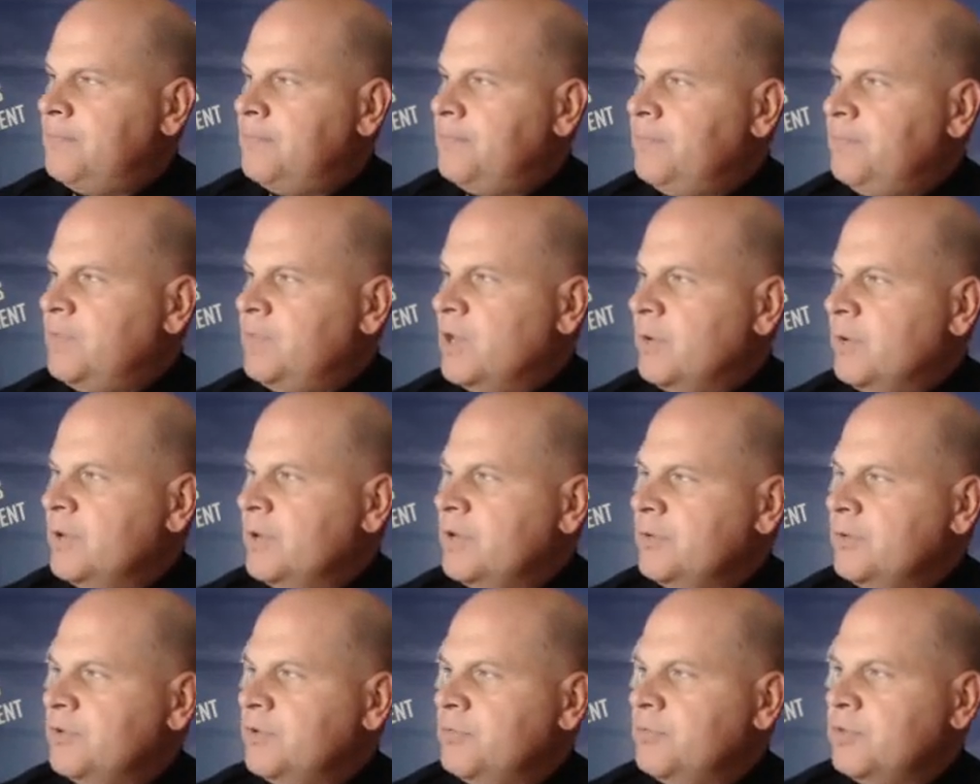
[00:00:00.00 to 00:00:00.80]

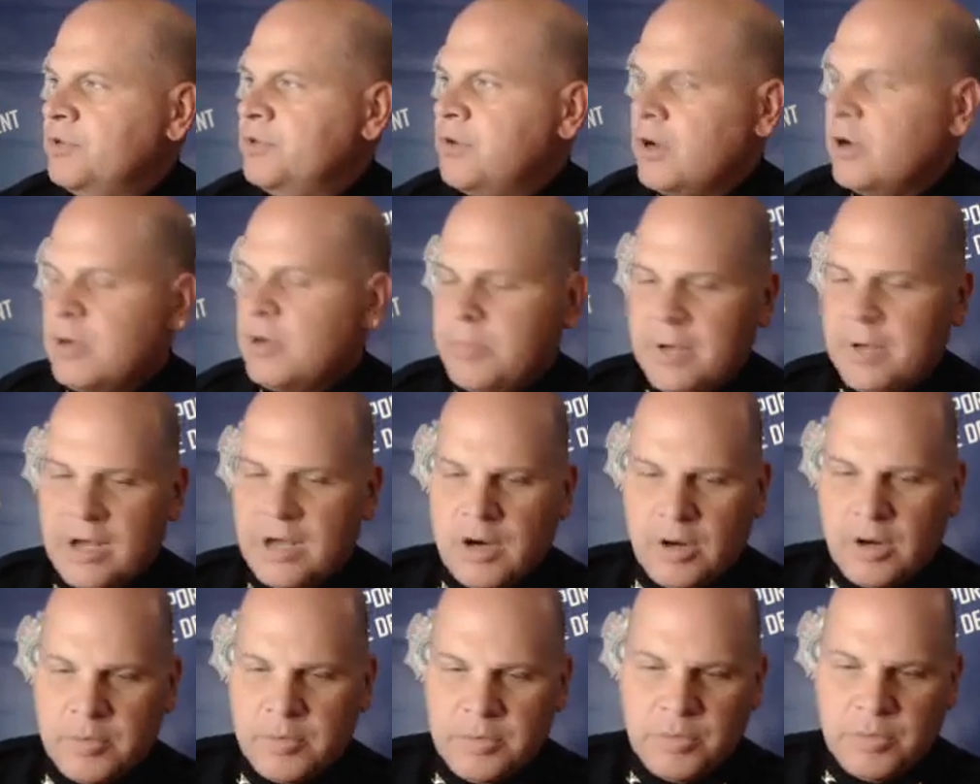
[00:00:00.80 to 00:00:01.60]
We talk
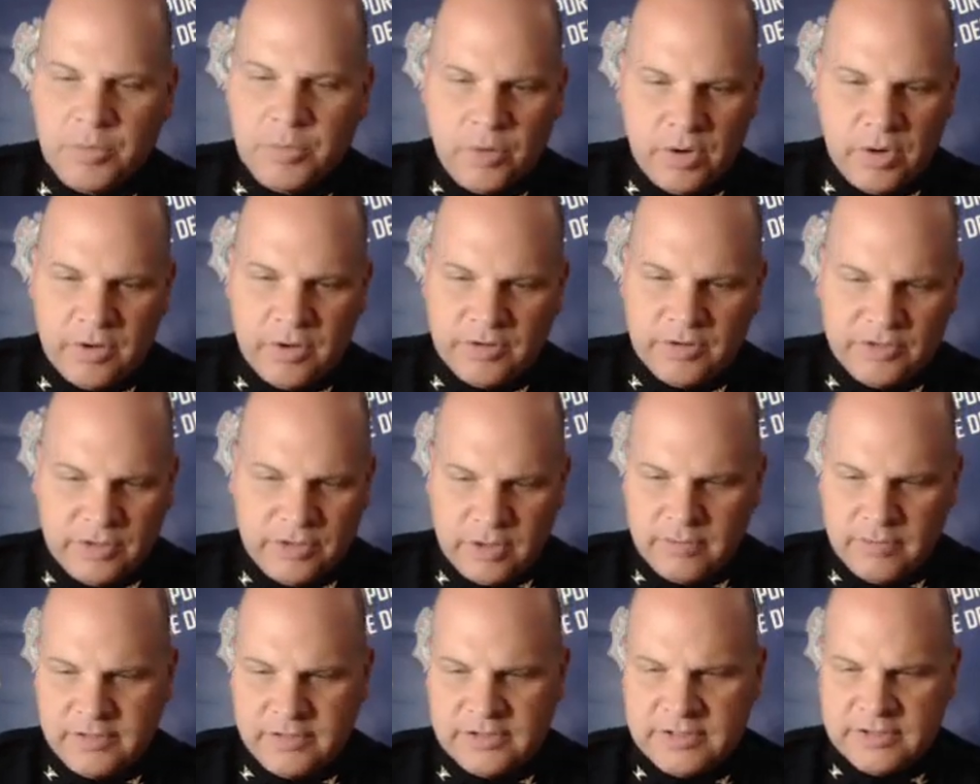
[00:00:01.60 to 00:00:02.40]
about our memorial
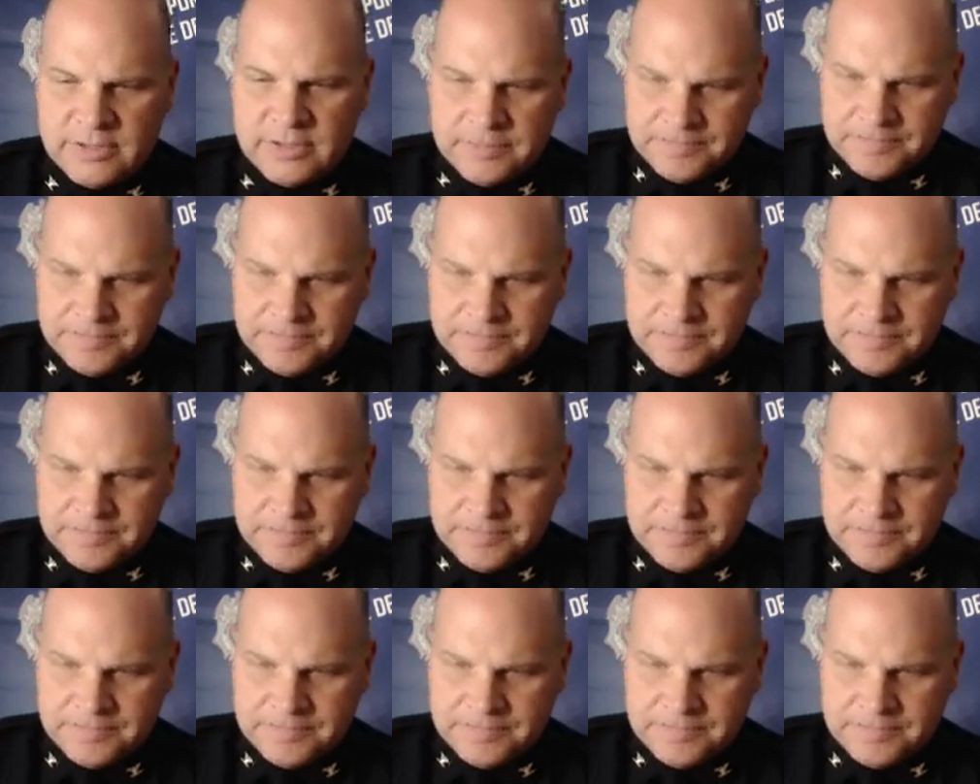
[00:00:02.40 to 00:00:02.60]
service.